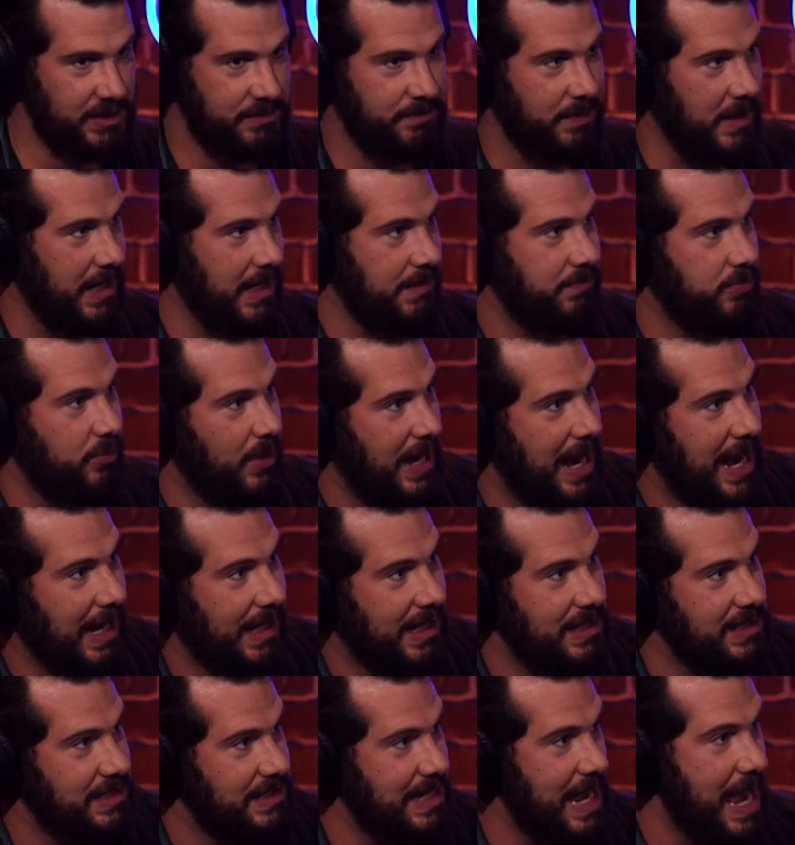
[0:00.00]
this pipe
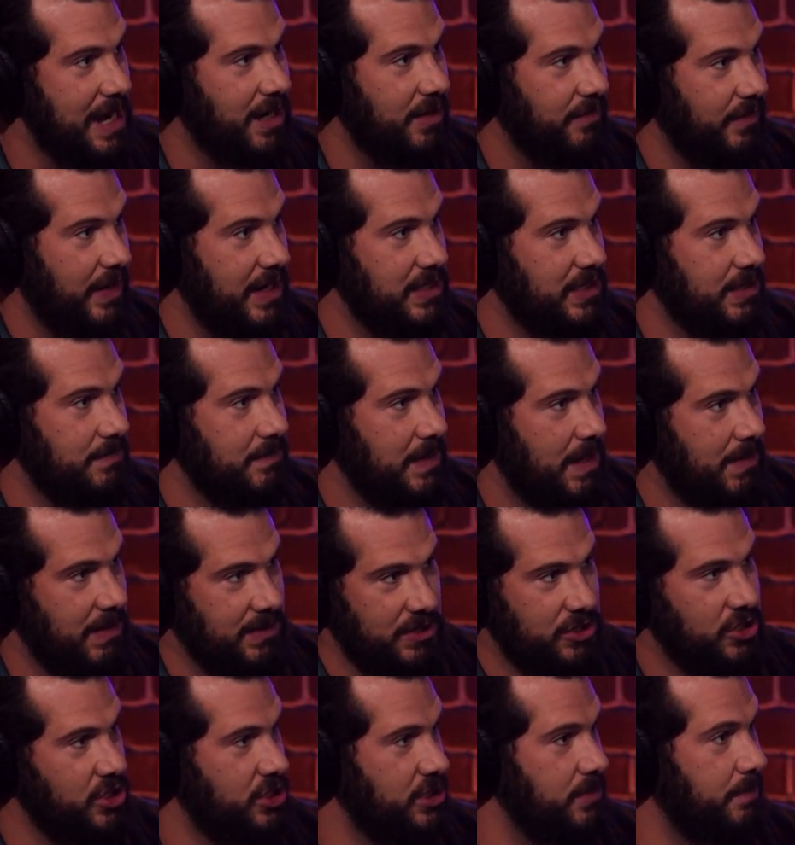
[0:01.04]
rack and sacrificing, and
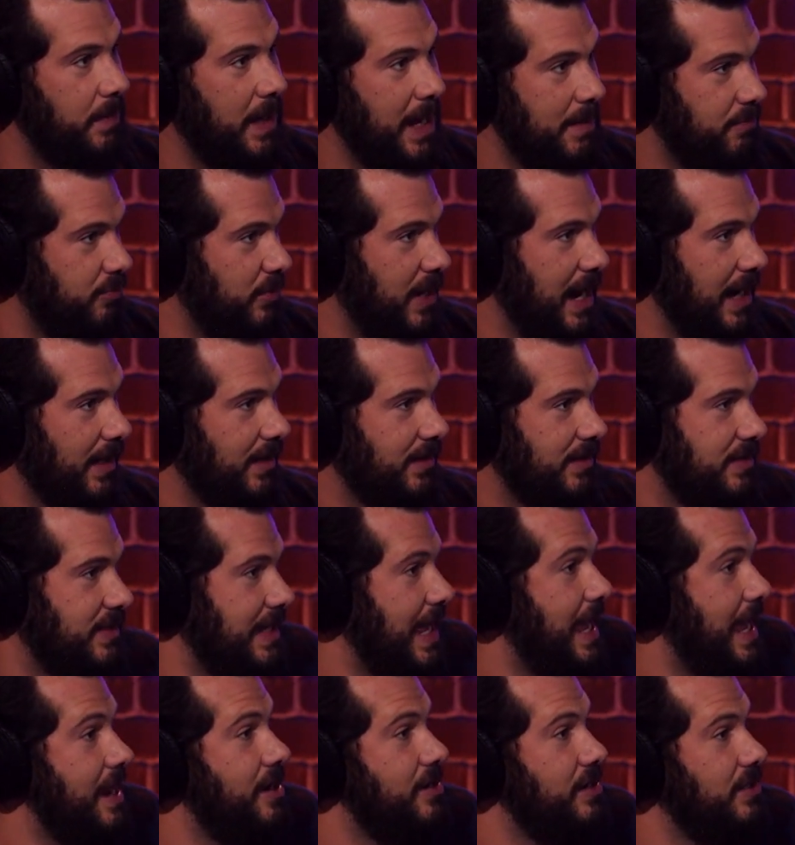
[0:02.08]
it's just a pipe rack.
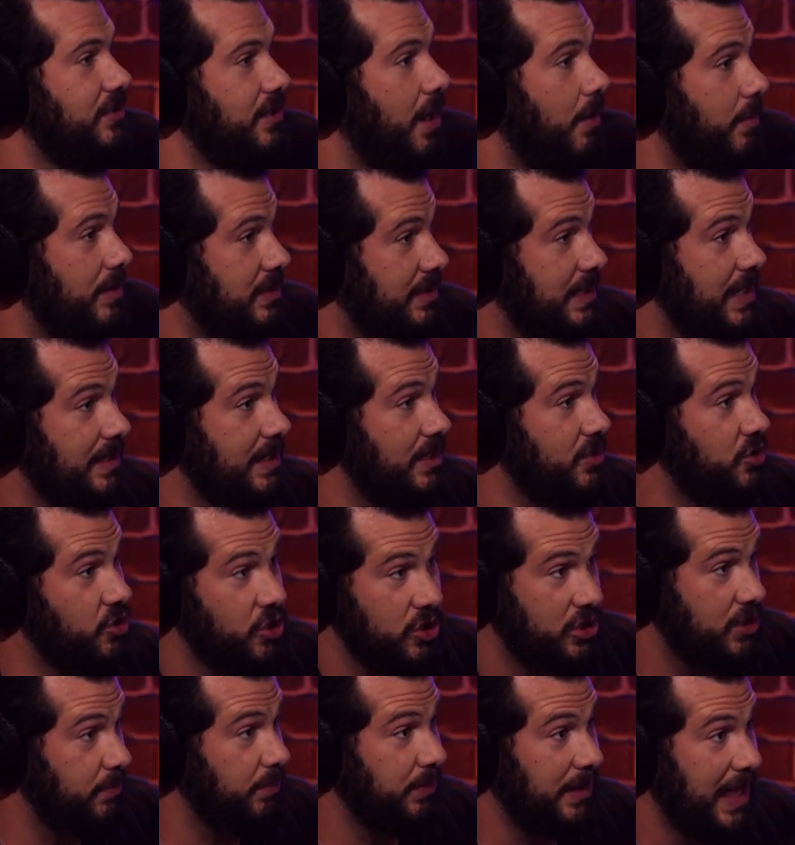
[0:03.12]
Saturn is, are we saying that it's
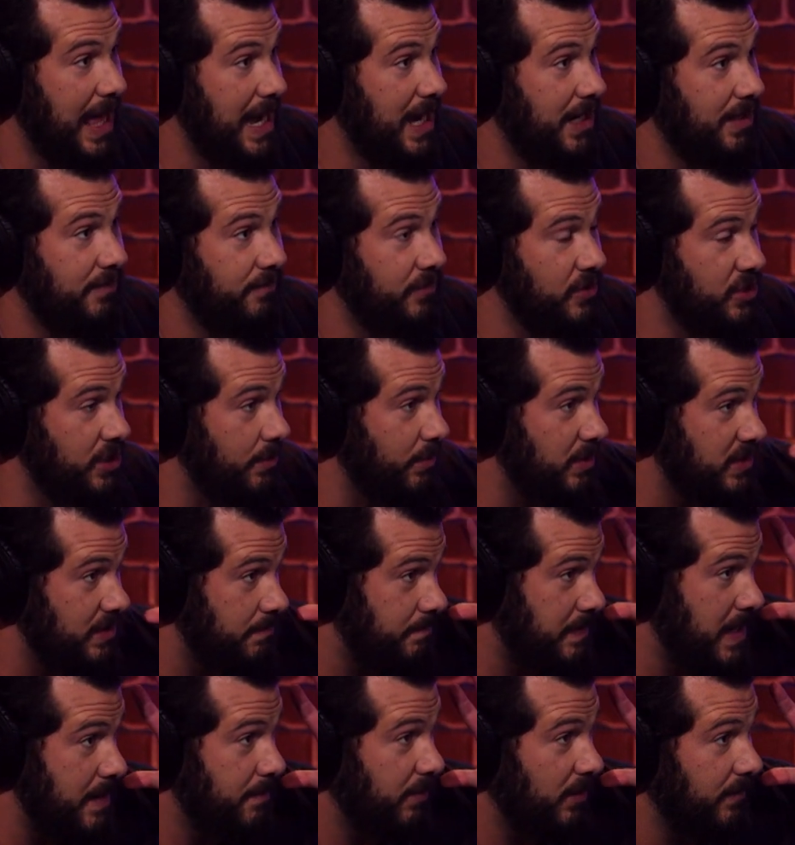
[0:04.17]
just a planet and for some reason
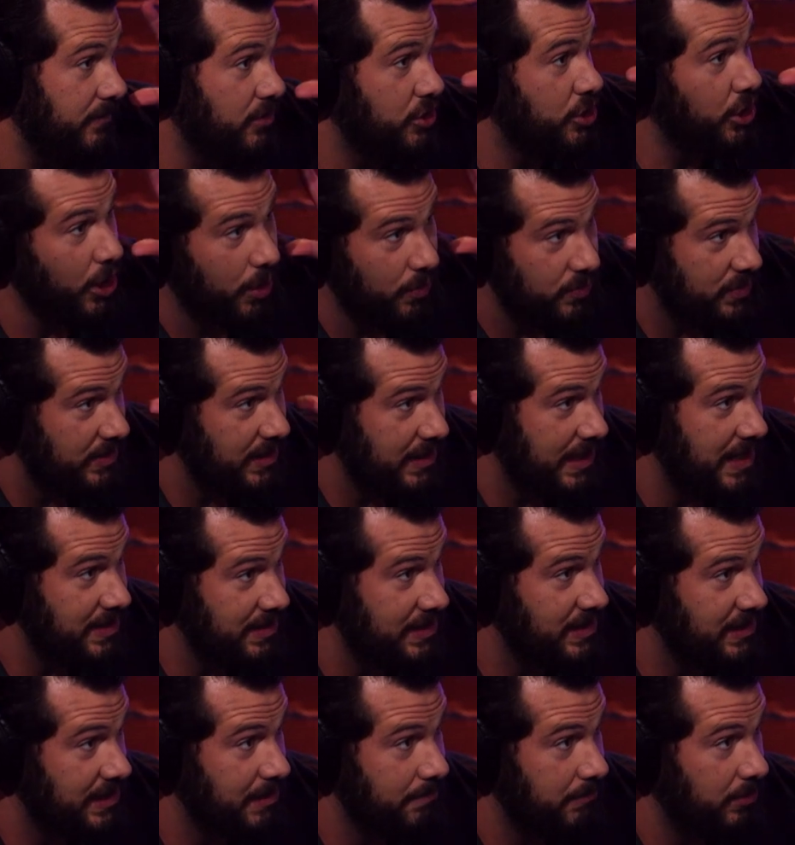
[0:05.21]
people have chosen it as
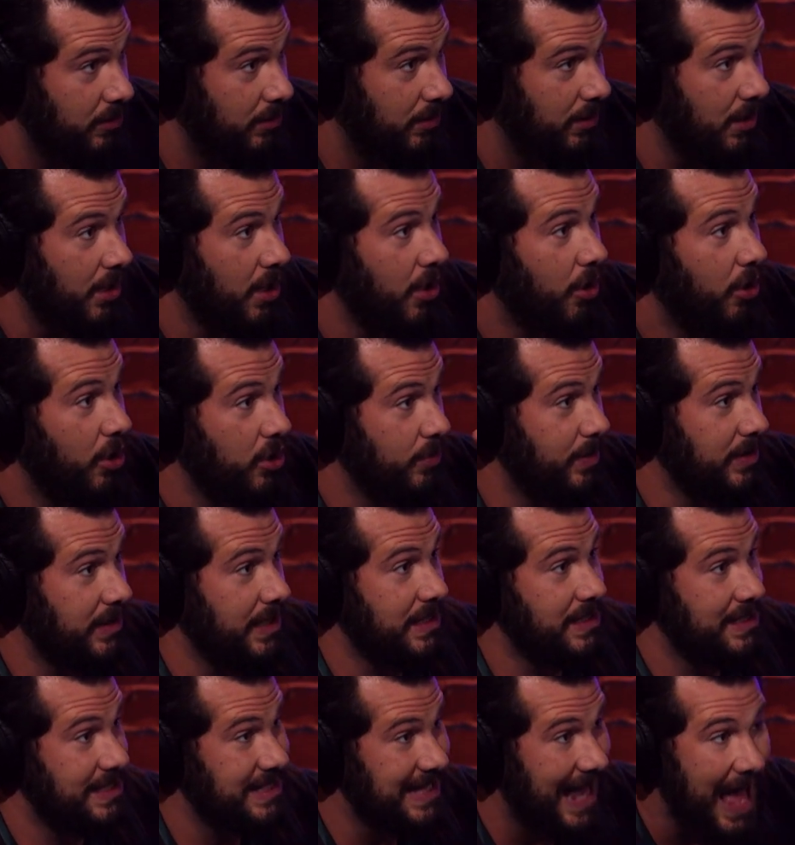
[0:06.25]
a symbol? Or do we
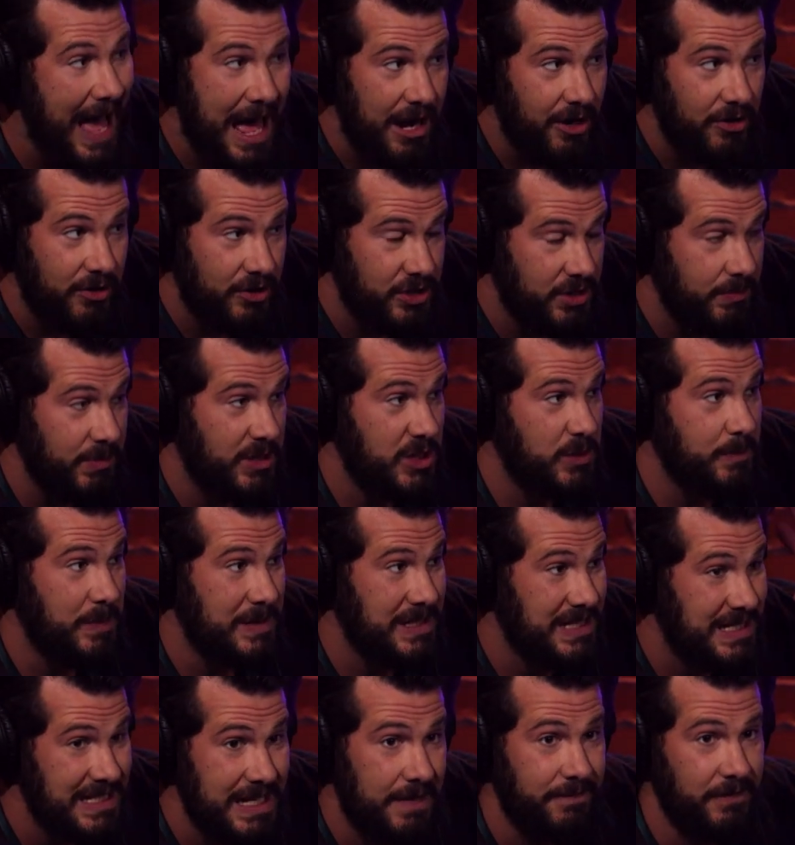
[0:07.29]
think Saturn is something
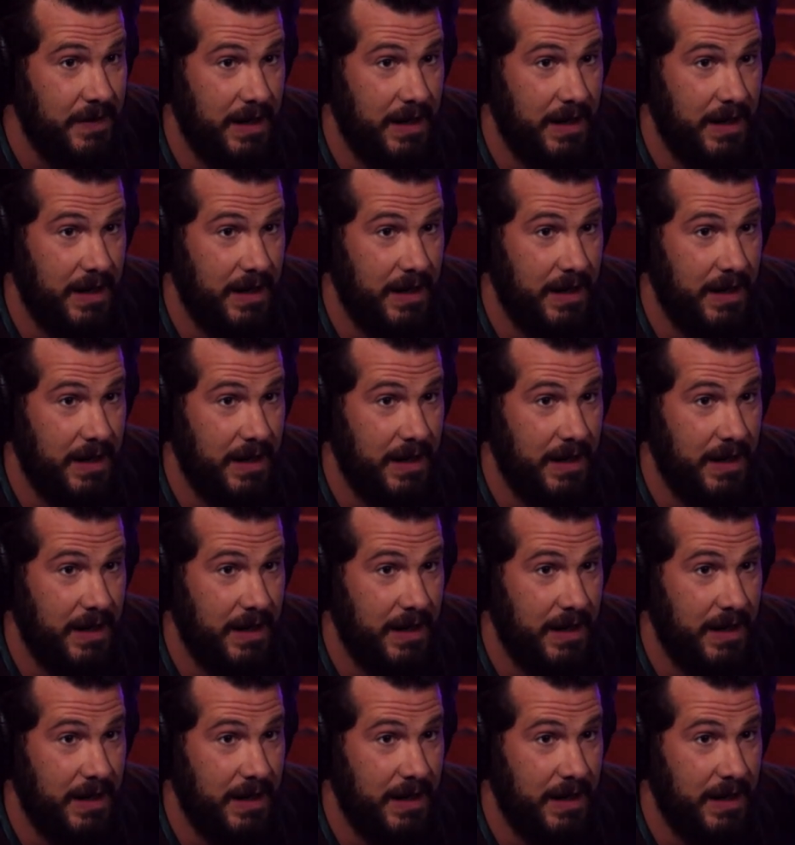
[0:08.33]
specific?